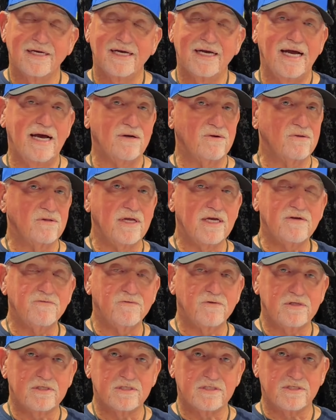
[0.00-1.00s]
I don't like
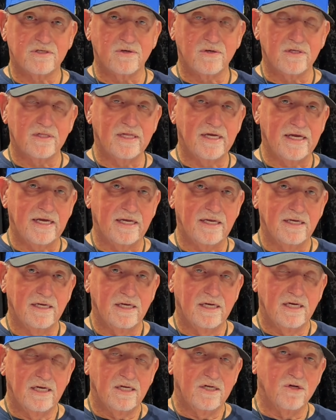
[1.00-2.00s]
for it to start late.
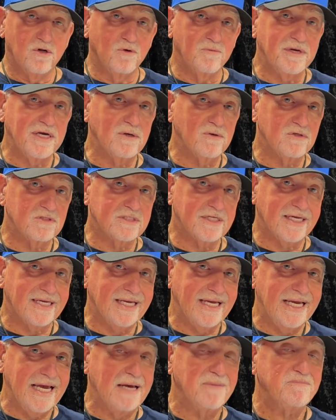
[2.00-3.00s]
No me gusta
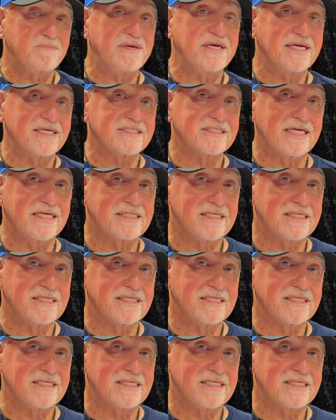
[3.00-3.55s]
que empiece